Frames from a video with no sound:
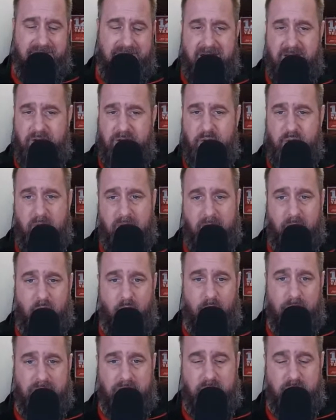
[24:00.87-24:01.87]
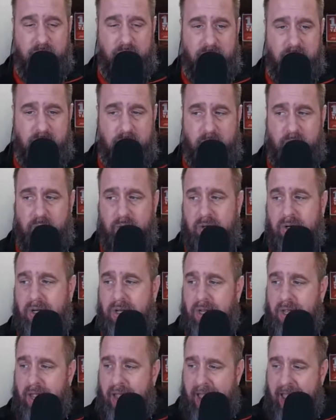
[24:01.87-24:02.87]
that you are going to do
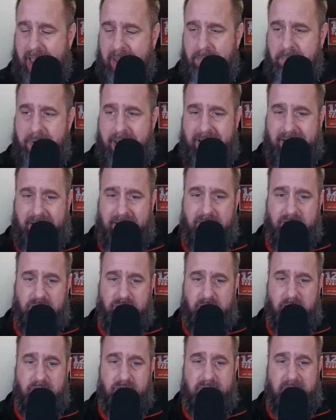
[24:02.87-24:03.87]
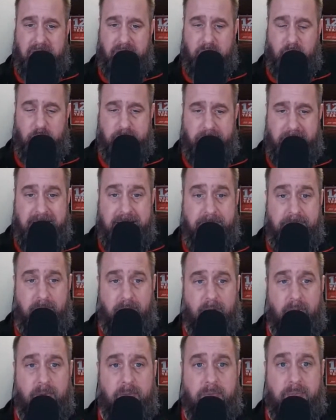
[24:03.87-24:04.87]
and make sure that those
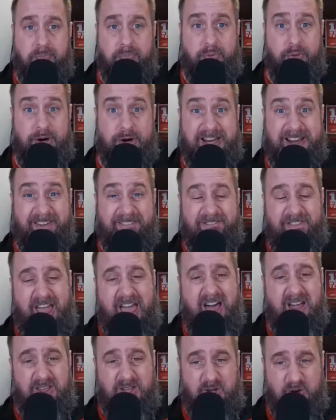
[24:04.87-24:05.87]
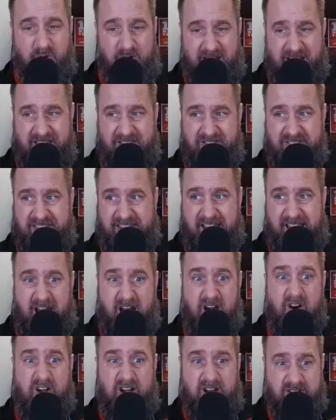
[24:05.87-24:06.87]
people bring value in the
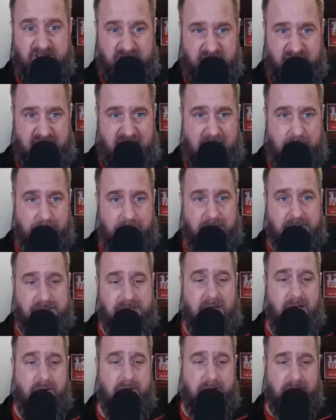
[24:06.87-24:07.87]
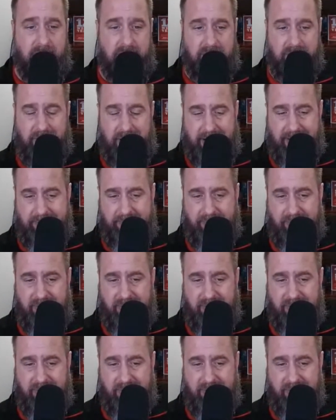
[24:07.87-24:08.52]
areas of the topics out here, right?